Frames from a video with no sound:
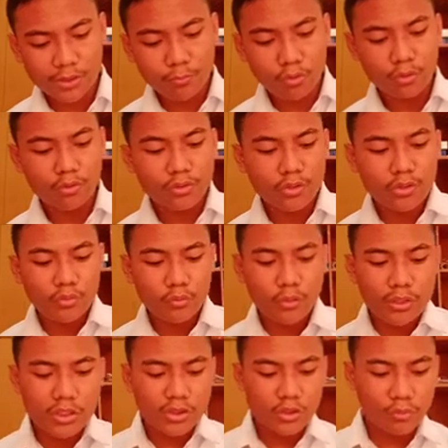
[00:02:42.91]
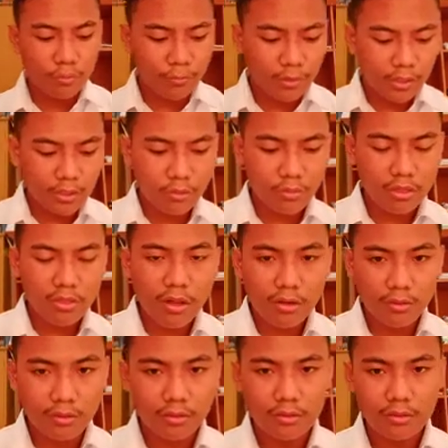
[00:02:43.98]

more 22 billion US dollar.